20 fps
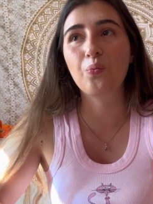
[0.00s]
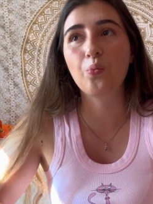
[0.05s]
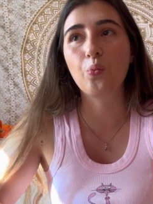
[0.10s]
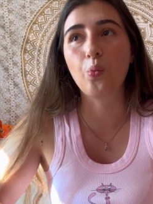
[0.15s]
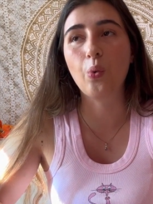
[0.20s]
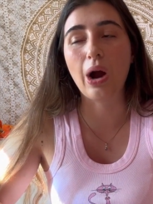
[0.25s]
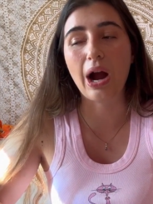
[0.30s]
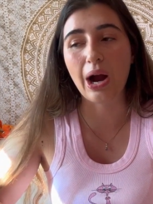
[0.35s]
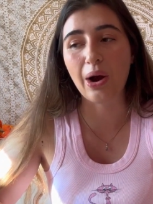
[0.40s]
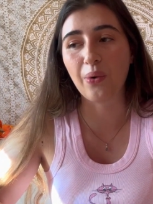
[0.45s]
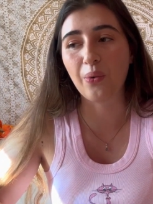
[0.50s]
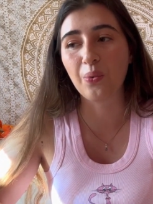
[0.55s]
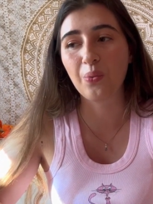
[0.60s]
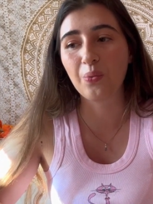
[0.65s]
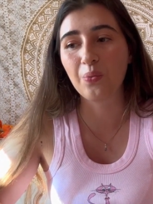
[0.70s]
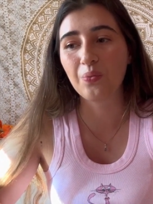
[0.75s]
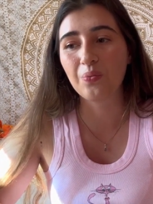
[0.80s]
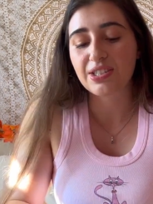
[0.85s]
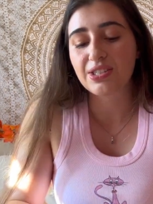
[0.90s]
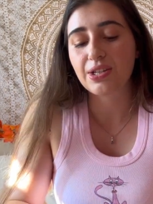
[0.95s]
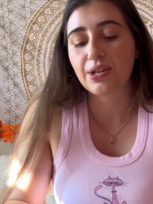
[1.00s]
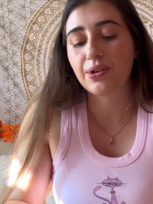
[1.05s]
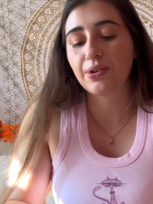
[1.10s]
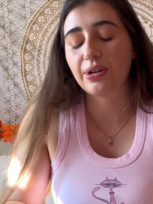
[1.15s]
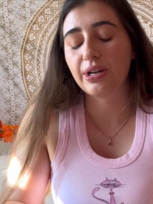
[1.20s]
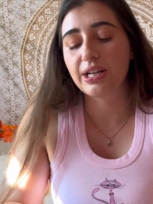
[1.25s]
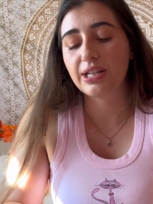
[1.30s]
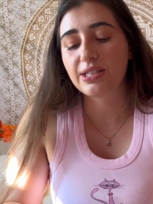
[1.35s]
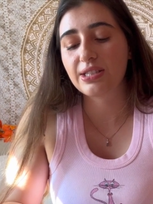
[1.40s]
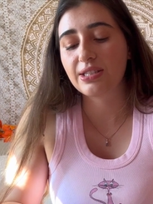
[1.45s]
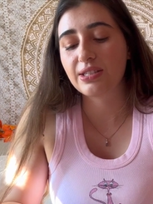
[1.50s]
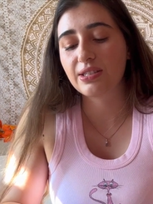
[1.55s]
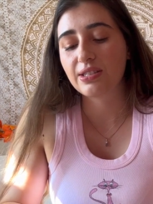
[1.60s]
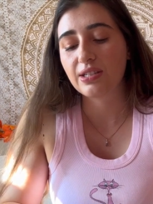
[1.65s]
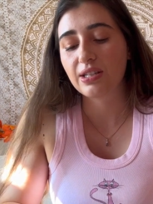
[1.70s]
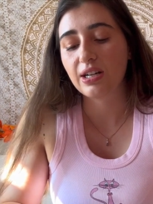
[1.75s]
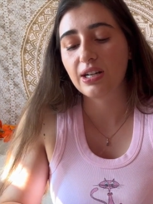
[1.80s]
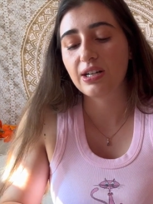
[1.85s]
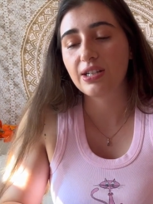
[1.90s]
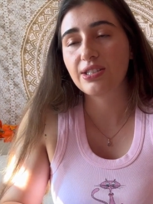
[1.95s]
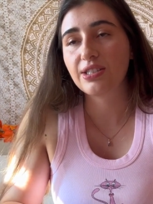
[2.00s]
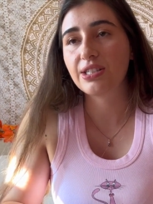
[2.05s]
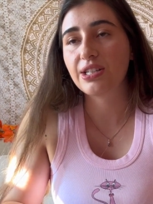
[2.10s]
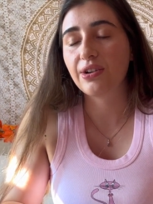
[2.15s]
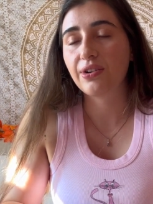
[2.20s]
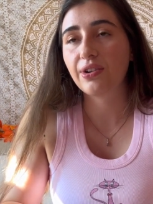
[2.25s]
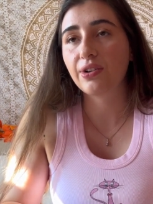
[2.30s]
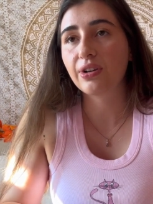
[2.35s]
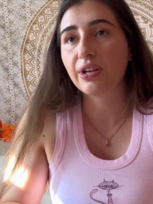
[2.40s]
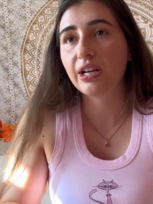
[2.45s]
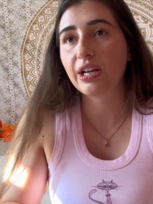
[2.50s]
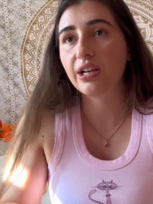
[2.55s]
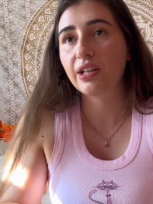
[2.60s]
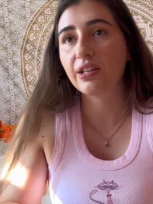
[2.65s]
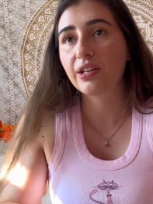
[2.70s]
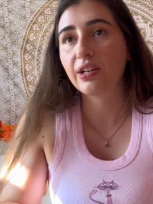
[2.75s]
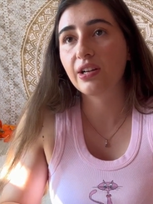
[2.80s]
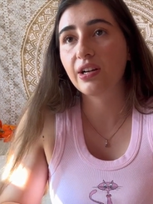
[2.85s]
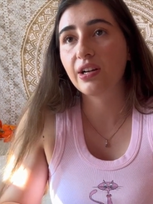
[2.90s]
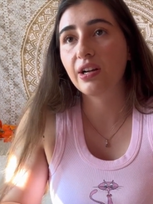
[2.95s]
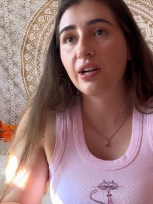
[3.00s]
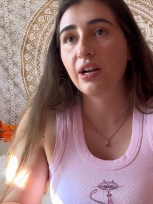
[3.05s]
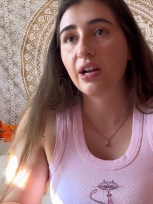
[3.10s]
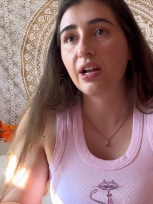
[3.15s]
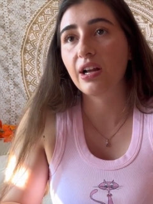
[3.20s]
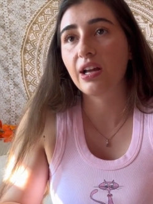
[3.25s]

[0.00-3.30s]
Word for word: wow. So it's a serial killer